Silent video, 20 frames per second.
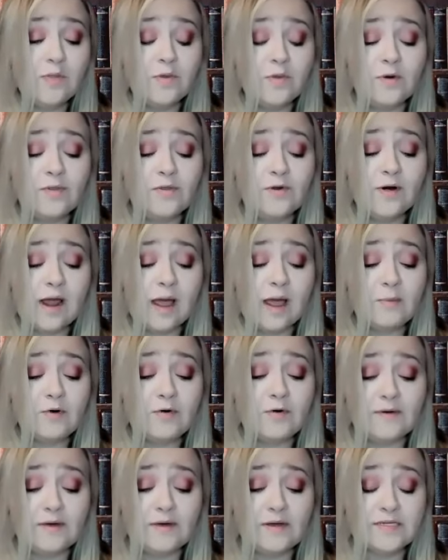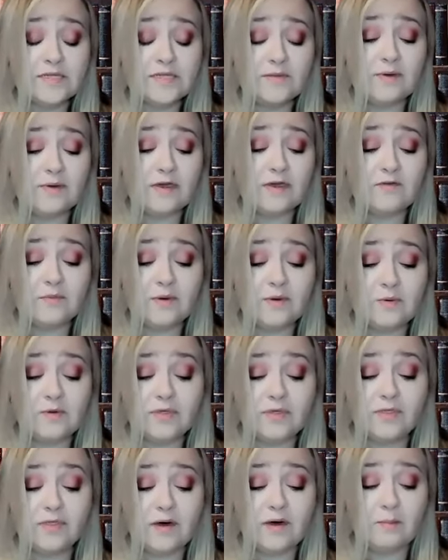The withered apple fell to the pavement
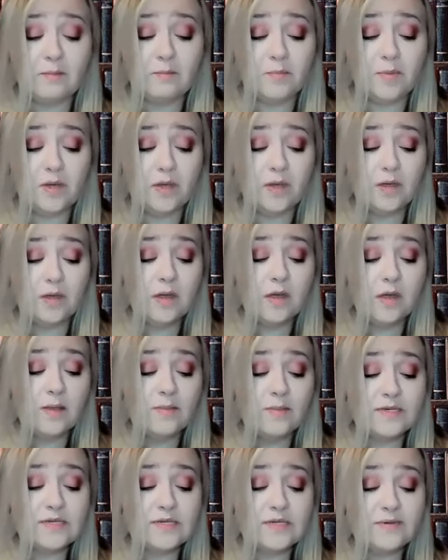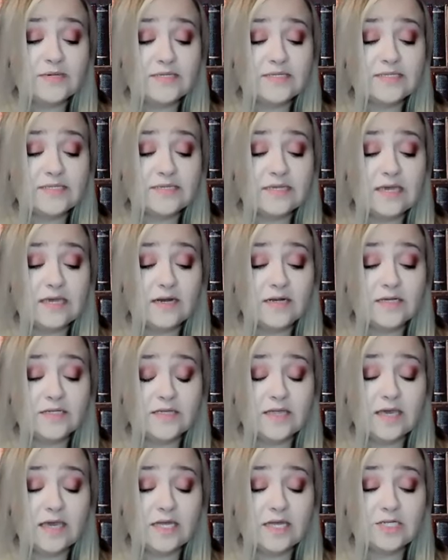with a thump. The demon slid
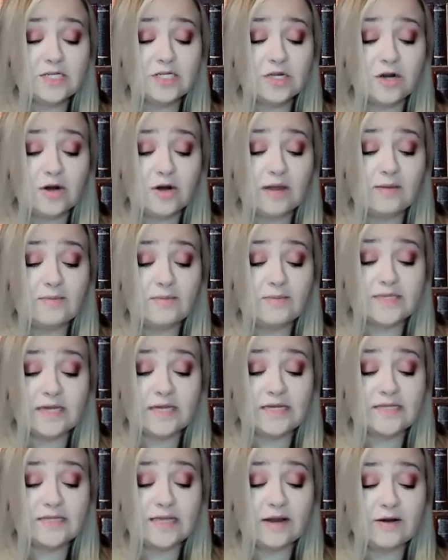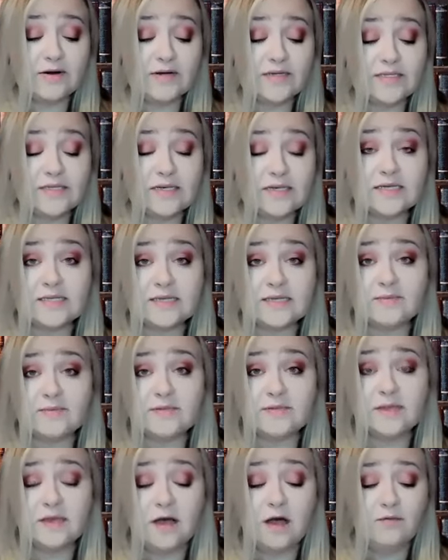onto the edge of the crate beside Cyrus and
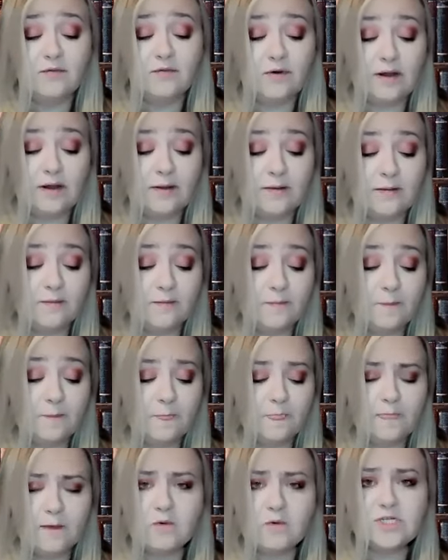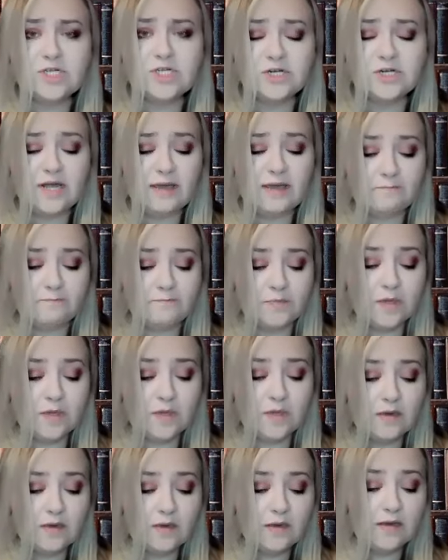accepted the offering. What's your name?
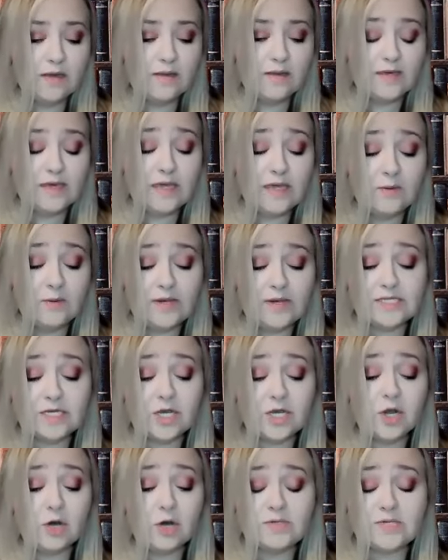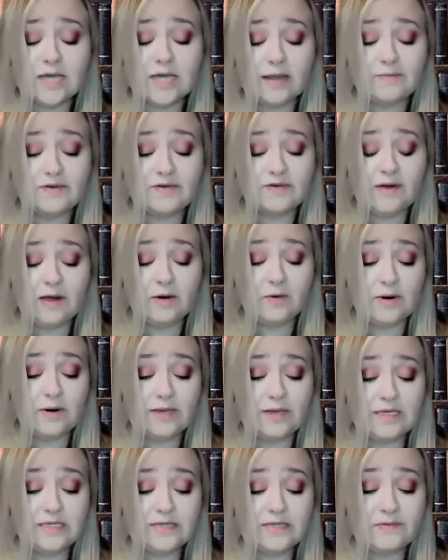The kid wasted no time
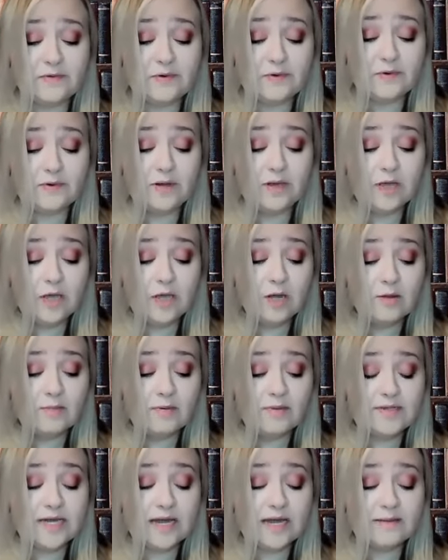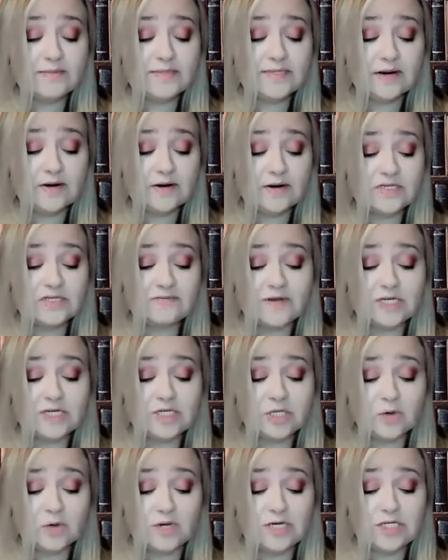devouring his food. By the time Cyrus
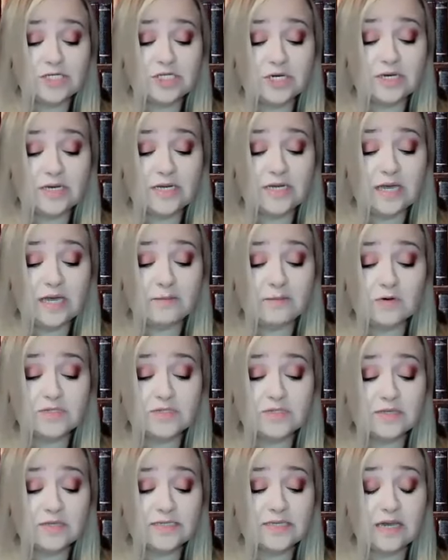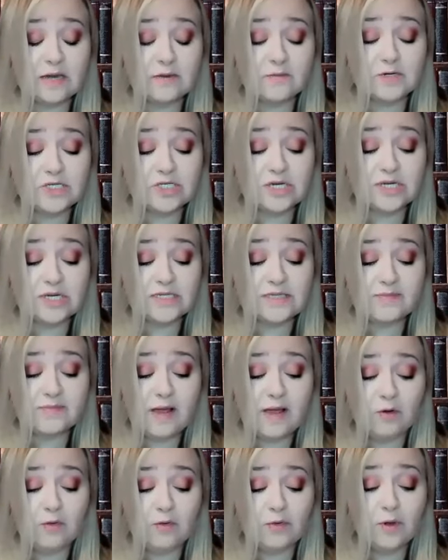finished the question, he had most of the sandwich in his
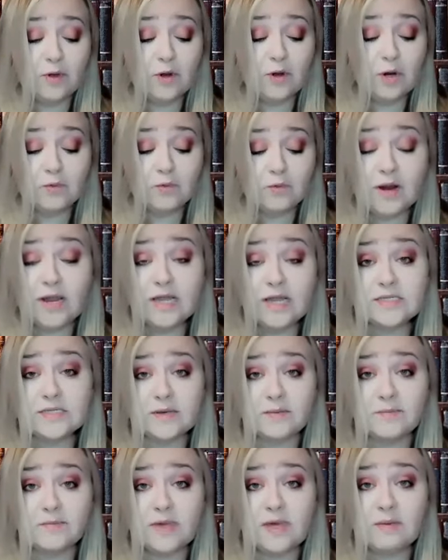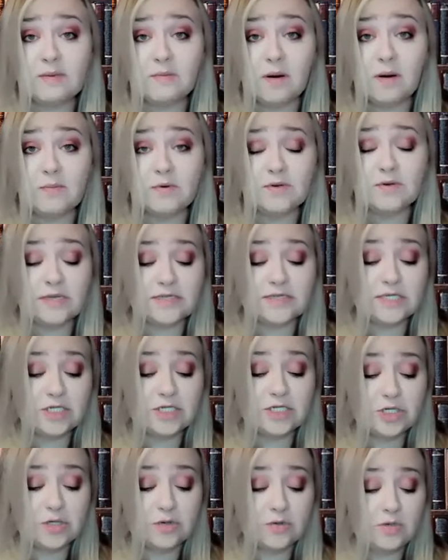mouth. Ransom, he mumbled as
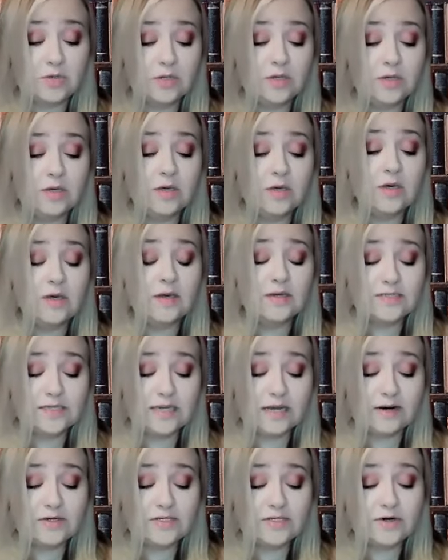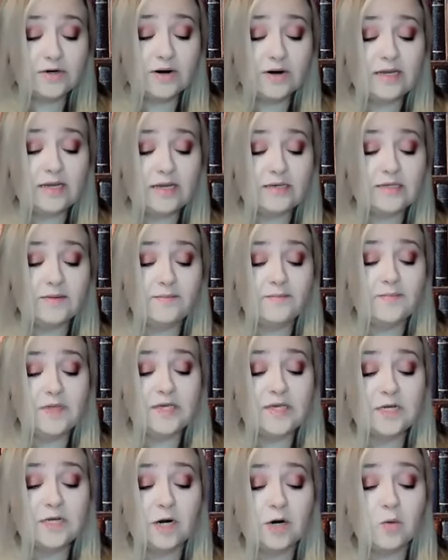he chewed. Cyrus grinned,
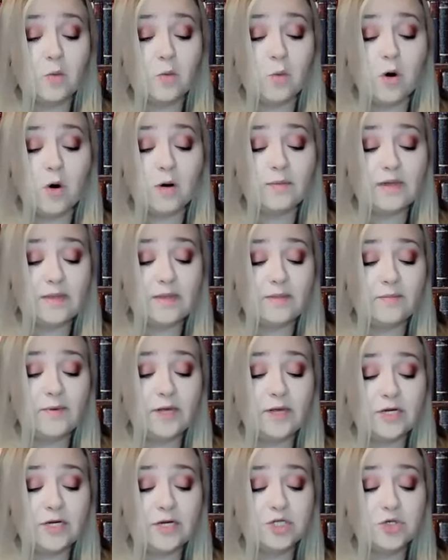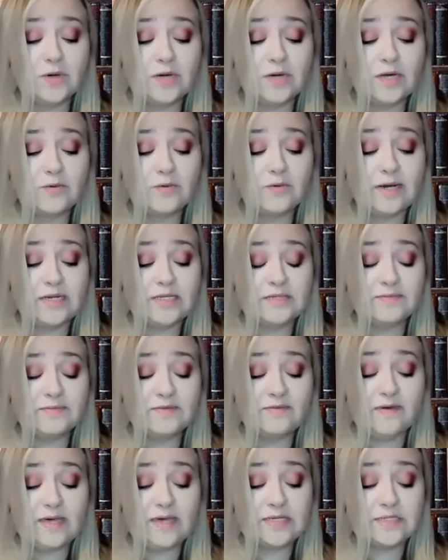his heart warming at the pure joy on
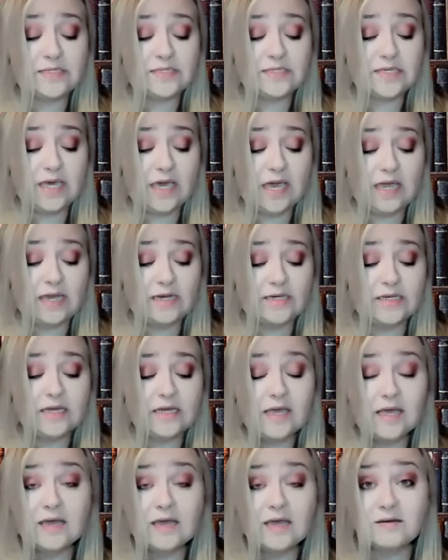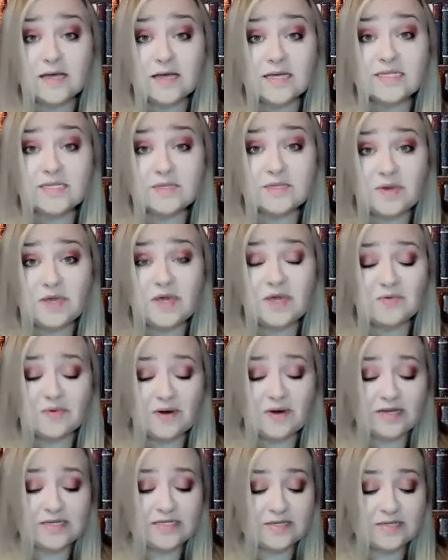Ransom's face as he ate. Nice to meet you,
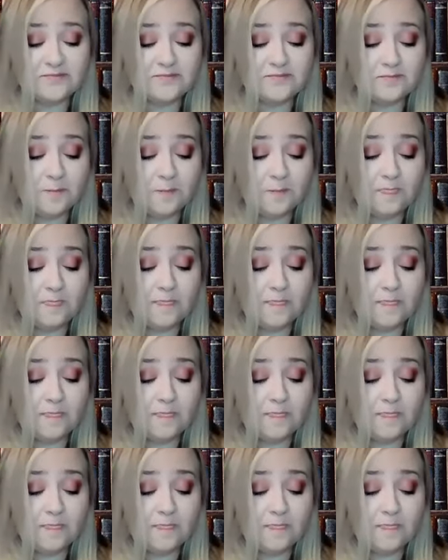Ransom.